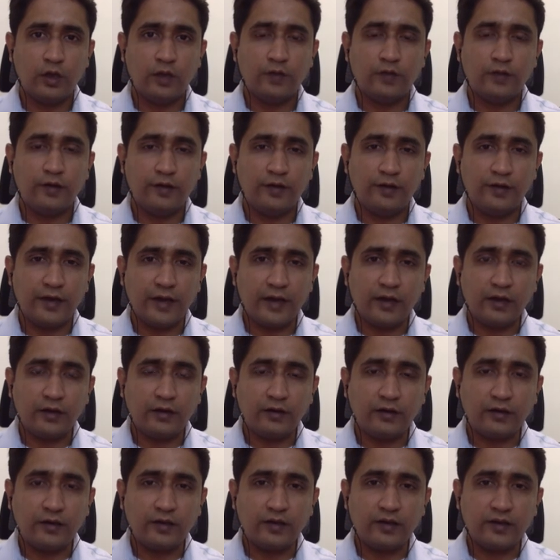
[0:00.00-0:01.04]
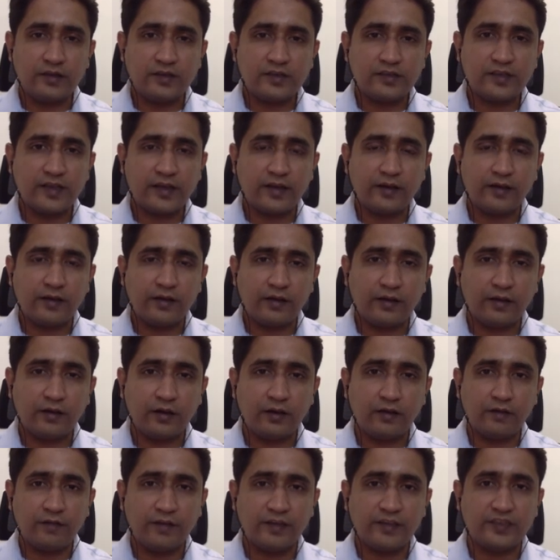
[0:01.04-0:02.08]
The reality is that in
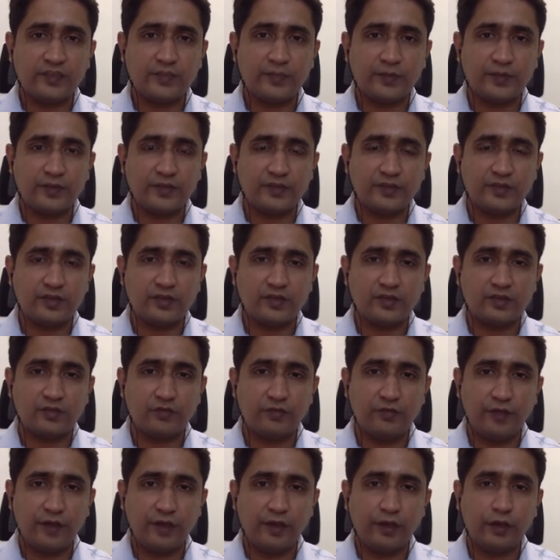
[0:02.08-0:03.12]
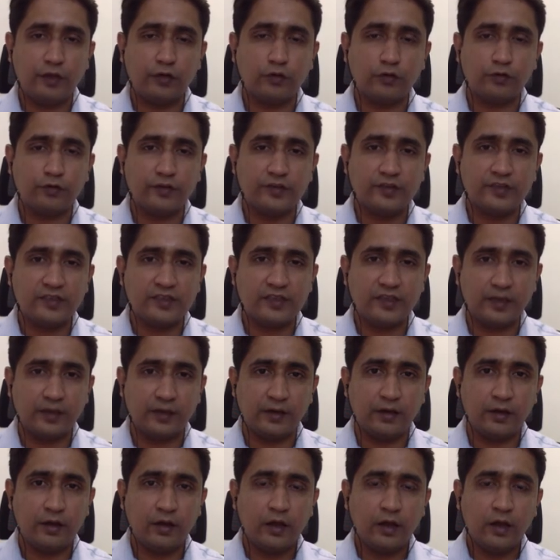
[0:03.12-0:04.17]
investments, it's very often
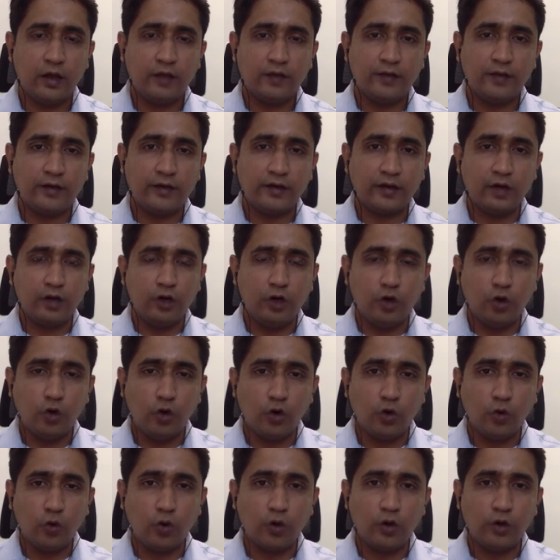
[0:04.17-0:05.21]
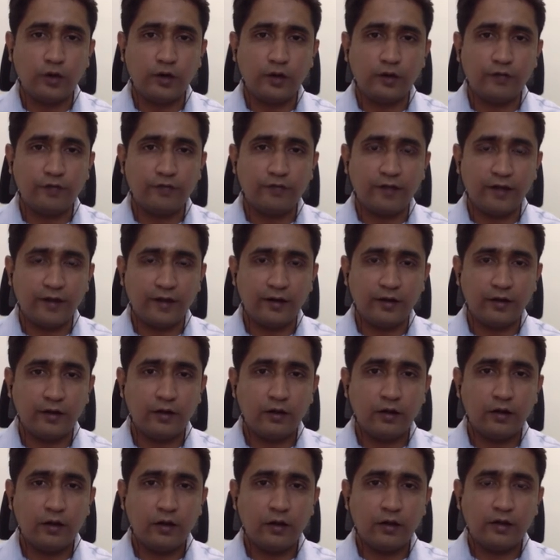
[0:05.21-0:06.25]
seen that a low quality fund
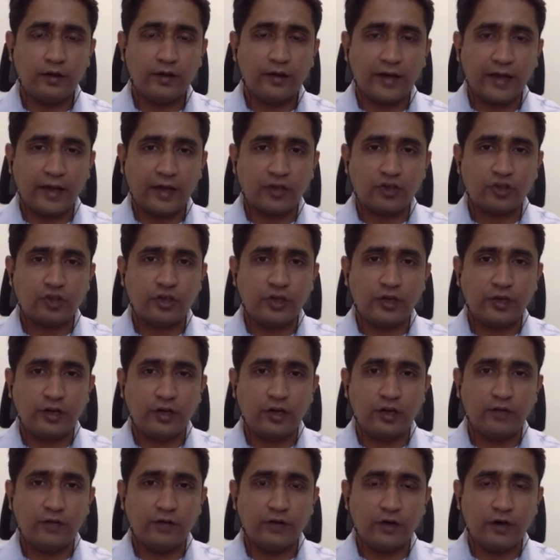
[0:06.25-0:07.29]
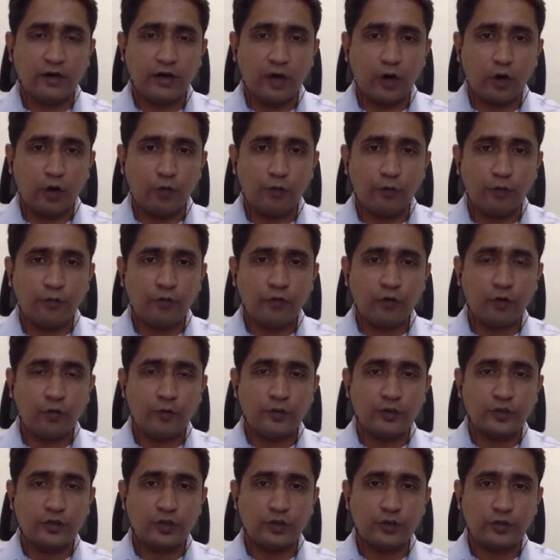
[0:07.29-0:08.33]
can actually deliver
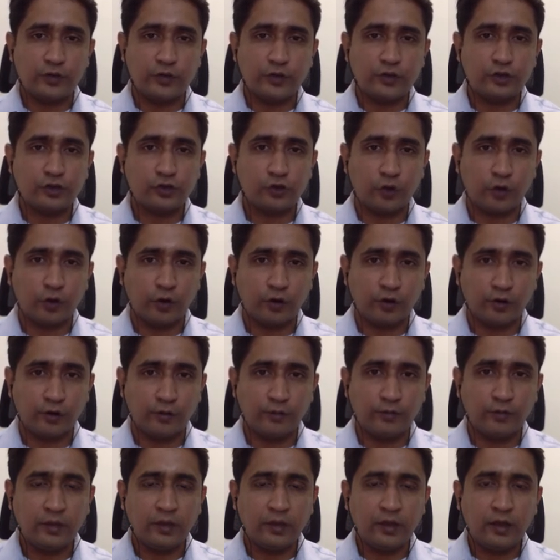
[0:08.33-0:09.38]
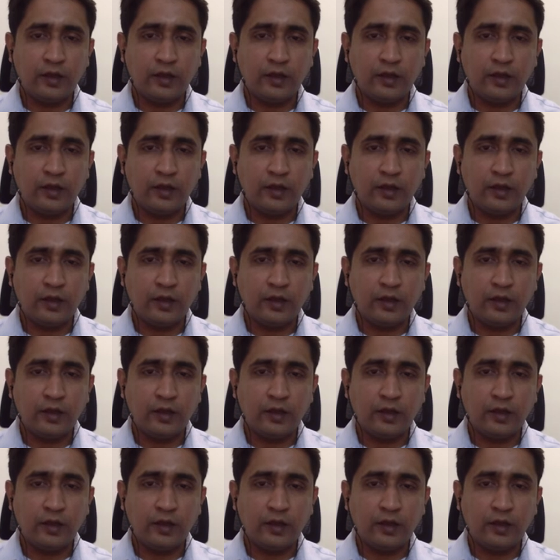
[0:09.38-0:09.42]
outperformance over the short term,